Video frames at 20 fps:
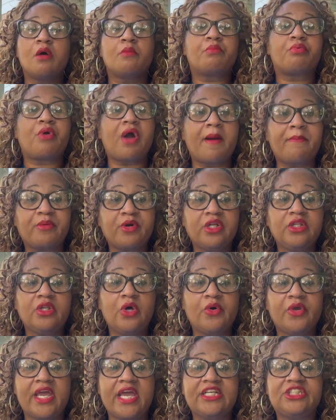property
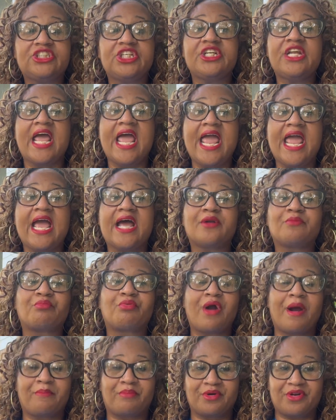location, and
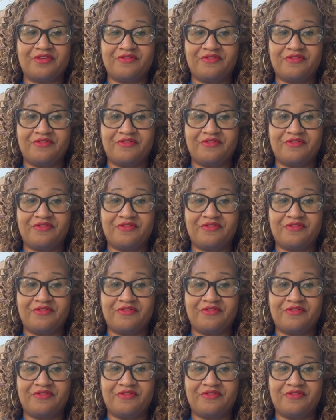property